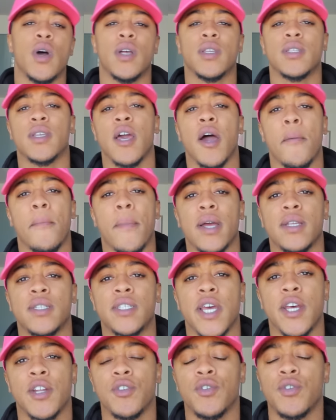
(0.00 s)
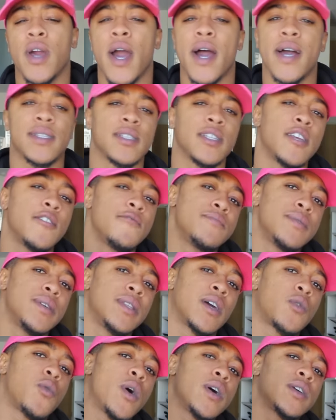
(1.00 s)
Wednesday on my channel. You guys leave
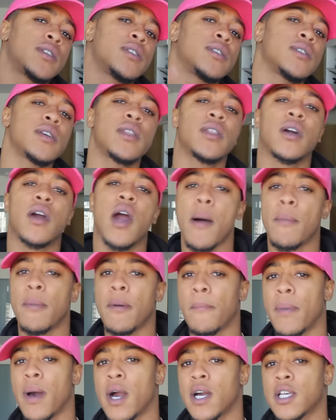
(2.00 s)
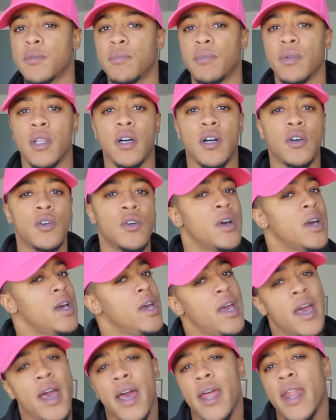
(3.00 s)
me the questions in the comment box below,
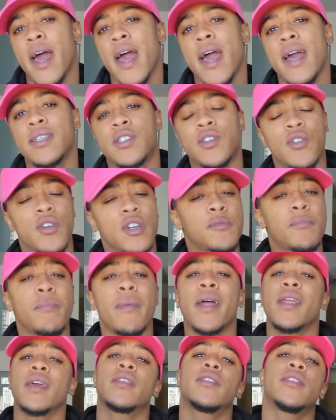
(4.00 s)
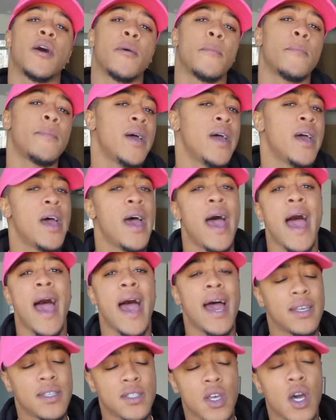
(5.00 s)
and I answer as many of them
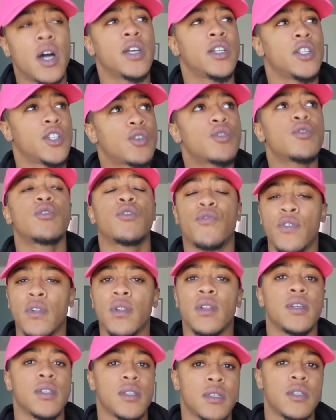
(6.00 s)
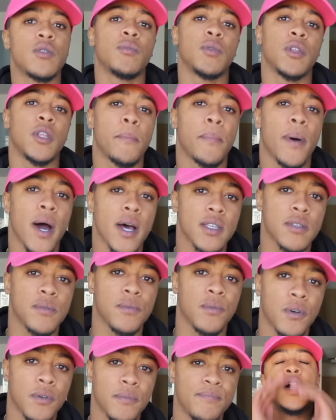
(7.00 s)
as untruthfully as humanly
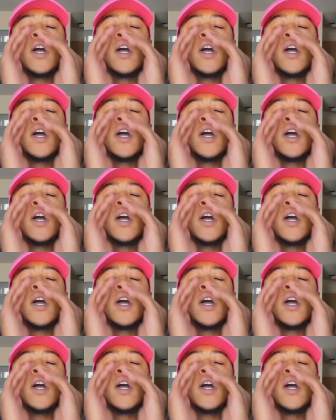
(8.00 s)
possible.